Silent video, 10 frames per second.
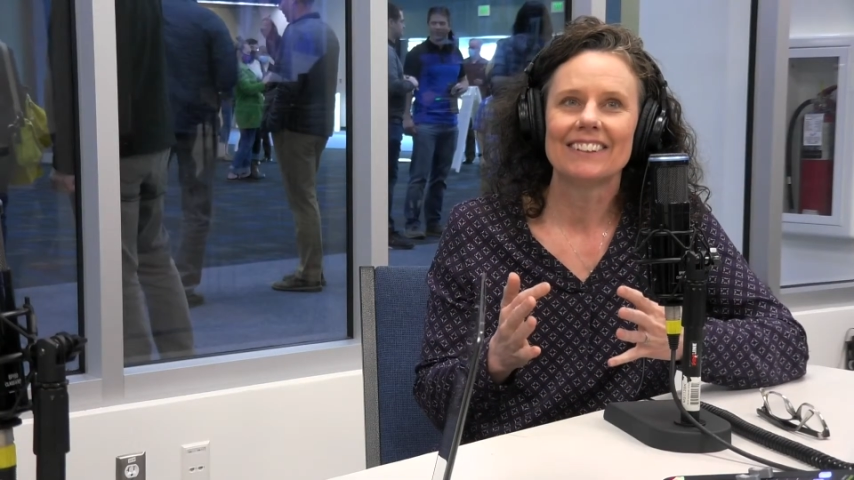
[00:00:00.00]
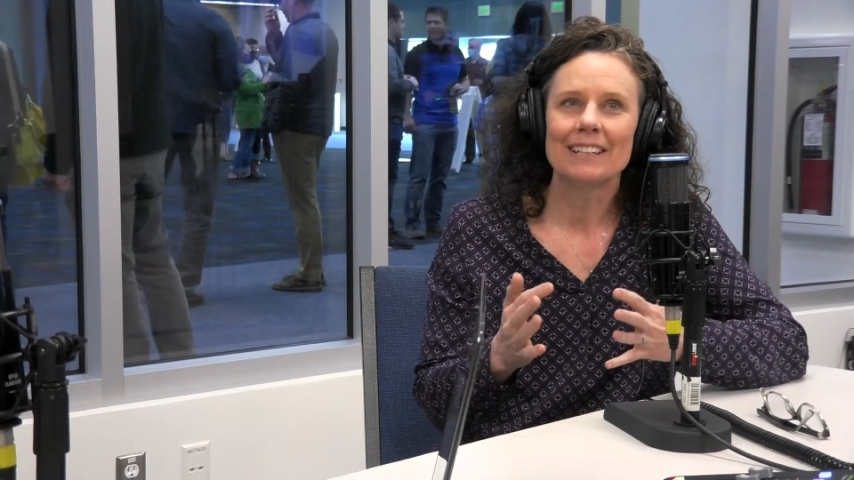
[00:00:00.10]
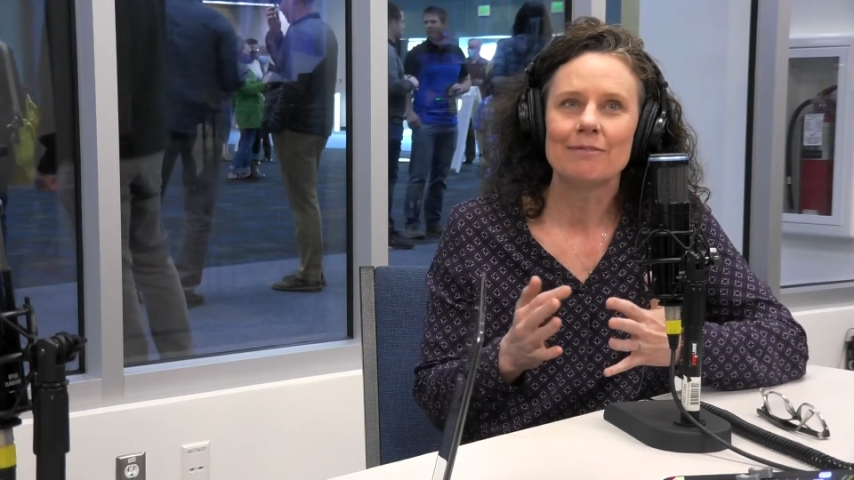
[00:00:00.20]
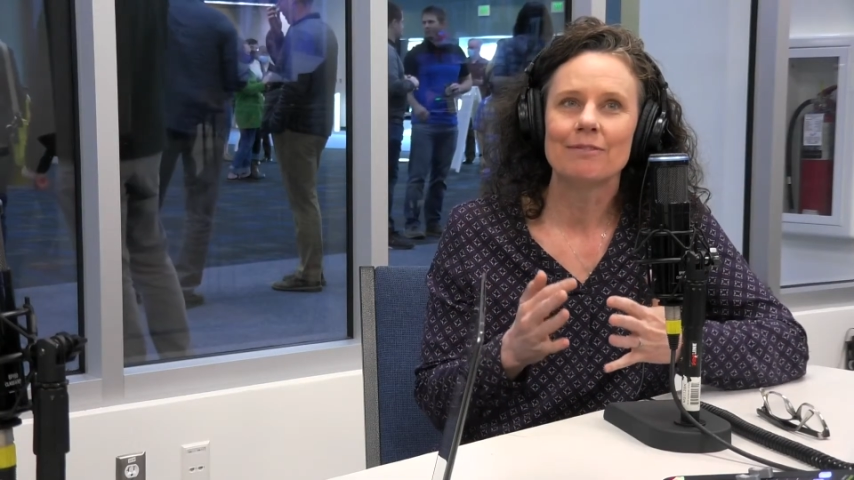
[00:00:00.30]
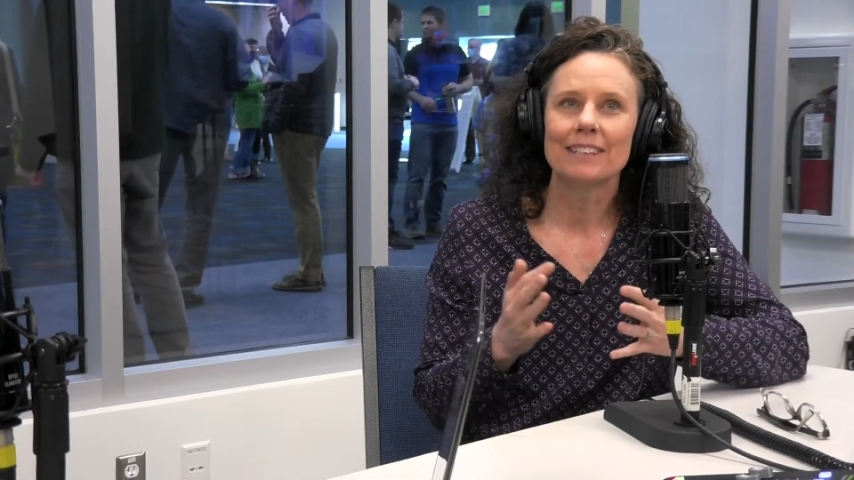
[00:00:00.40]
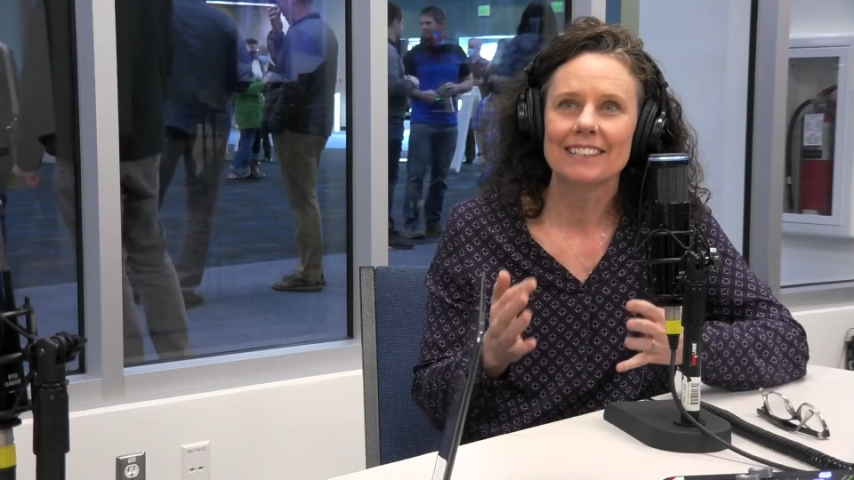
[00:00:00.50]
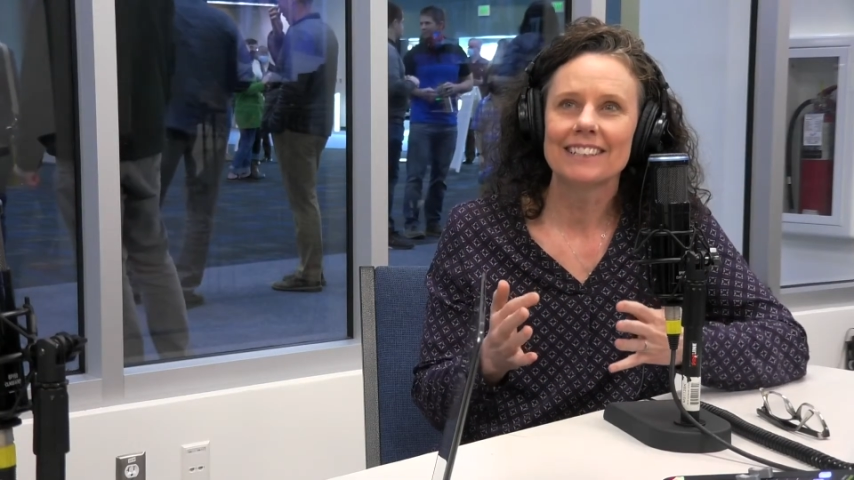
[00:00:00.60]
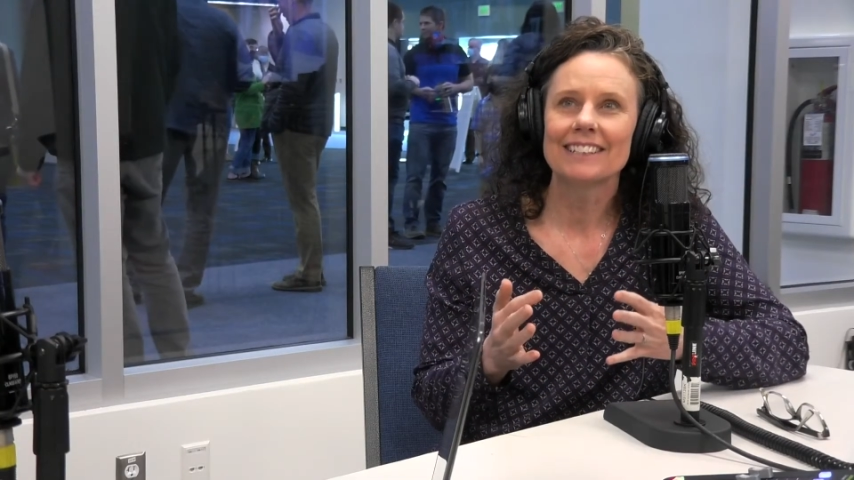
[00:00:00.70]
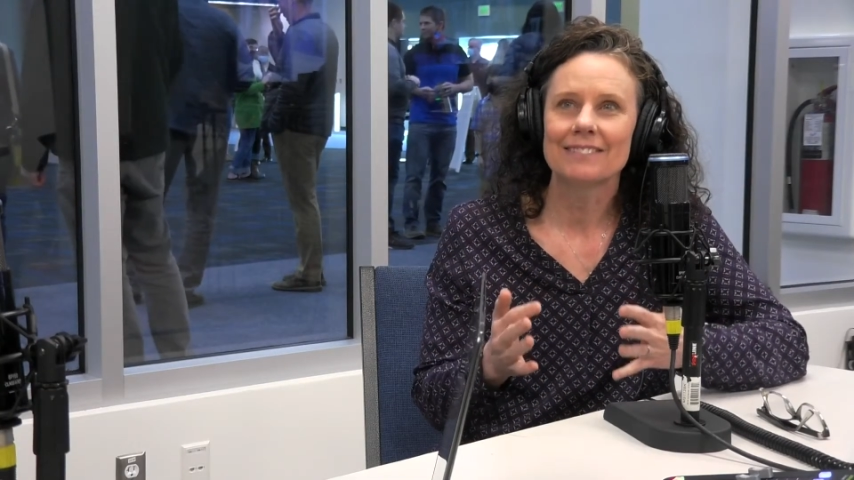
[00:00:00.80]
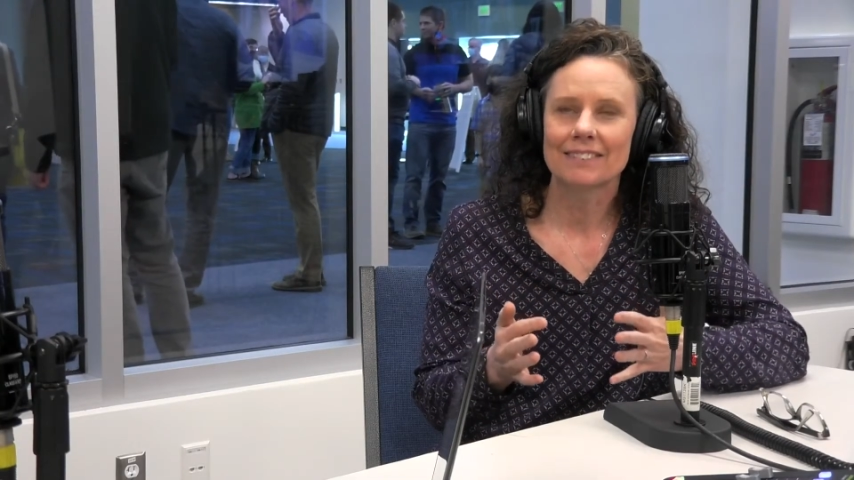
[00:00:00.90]
it
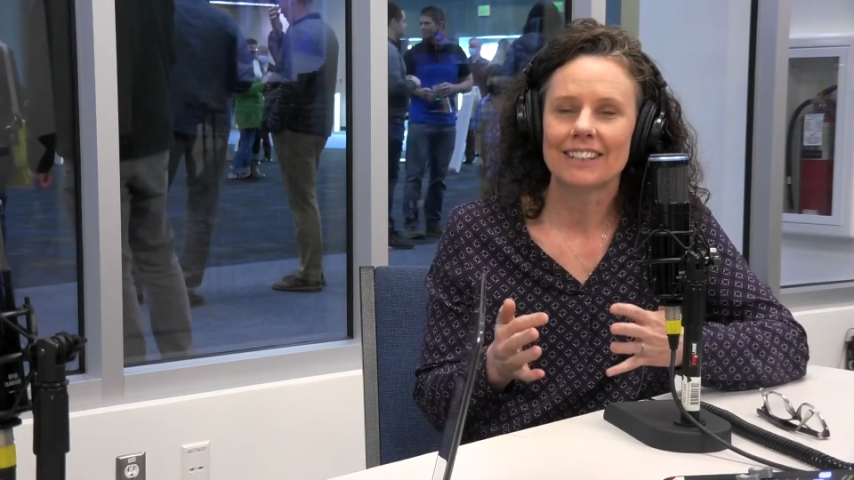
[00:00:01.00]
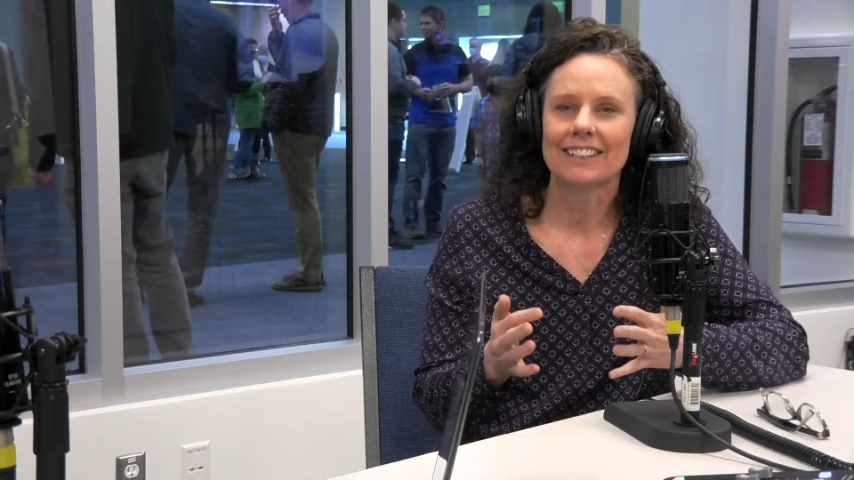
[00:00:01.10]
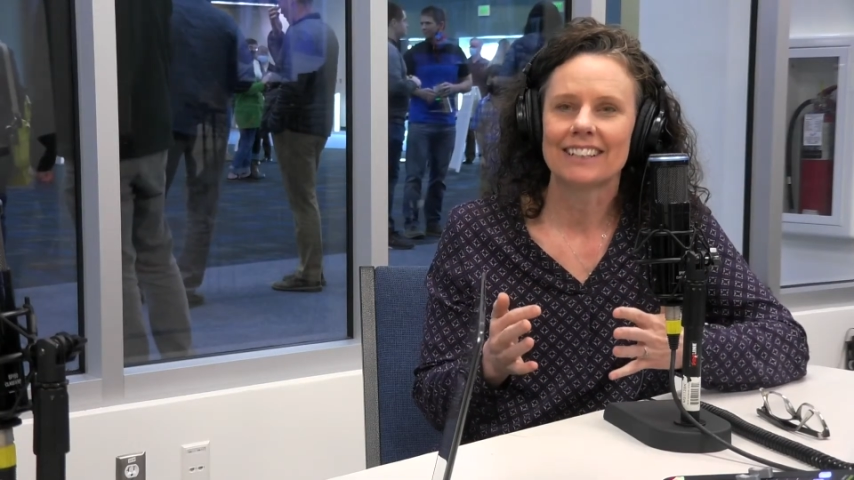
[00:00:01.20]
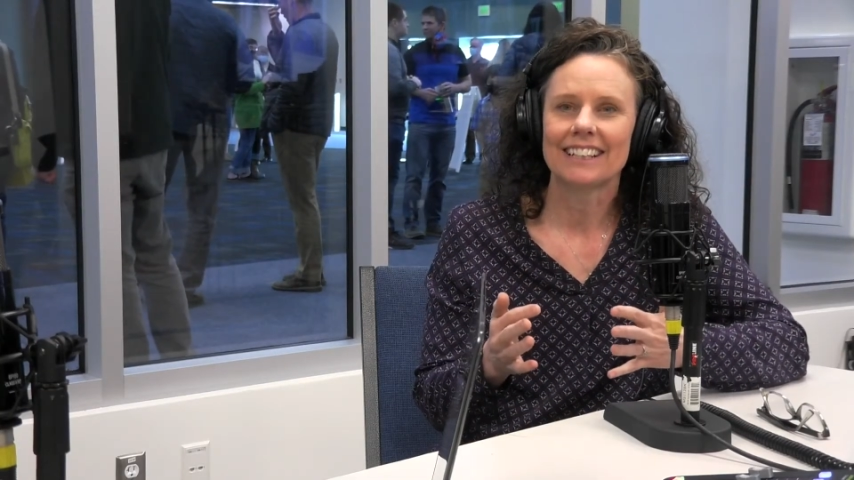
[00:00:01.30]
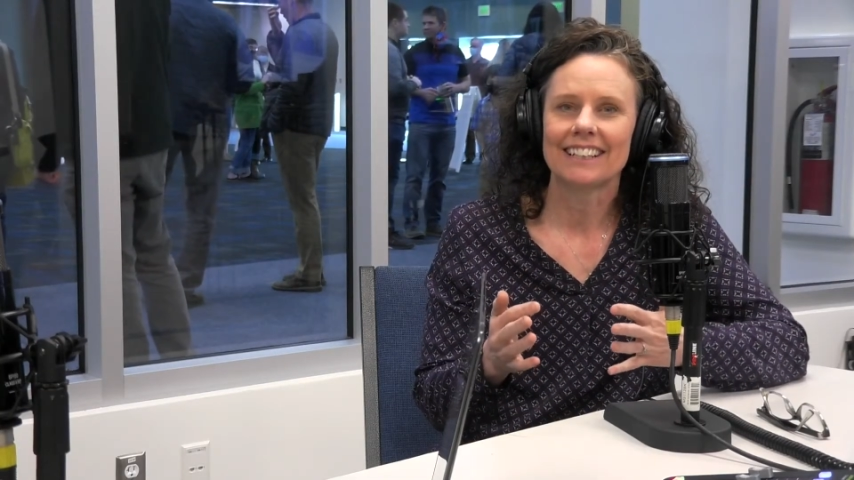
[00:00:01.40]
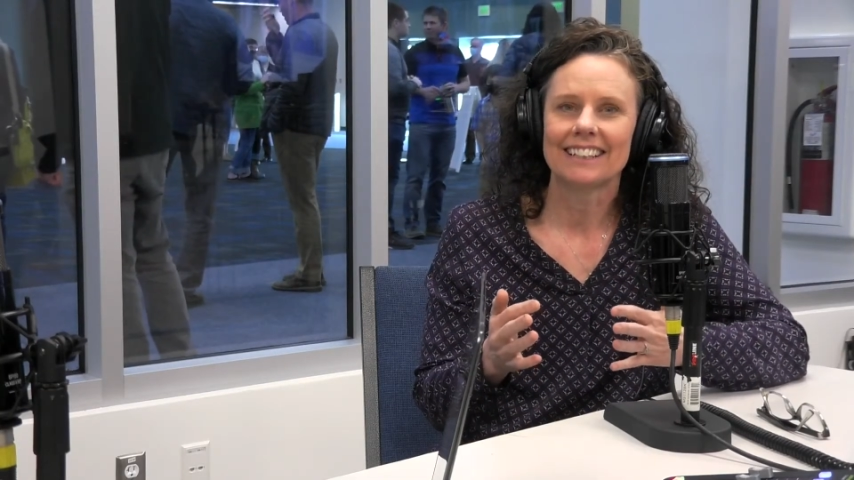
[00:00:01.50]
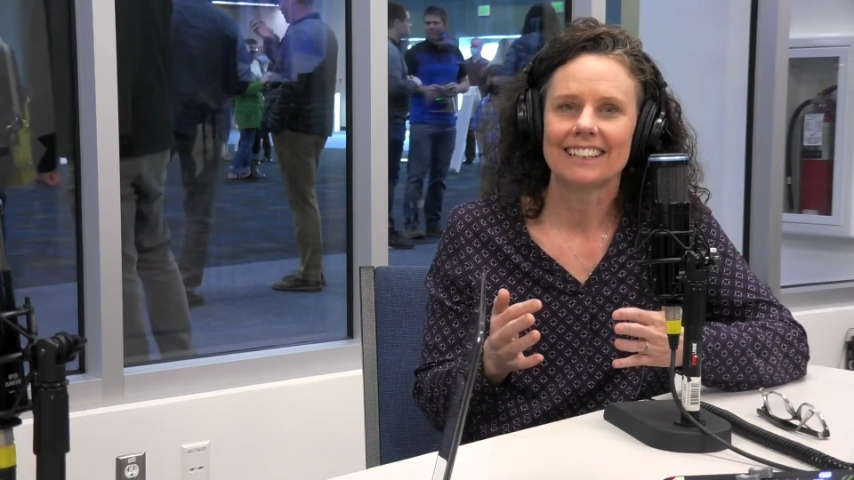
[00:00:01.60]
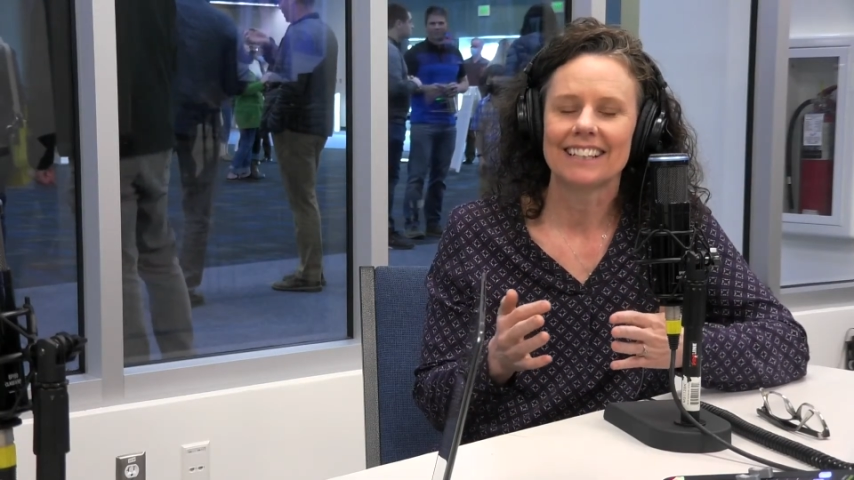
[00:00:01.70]
feels very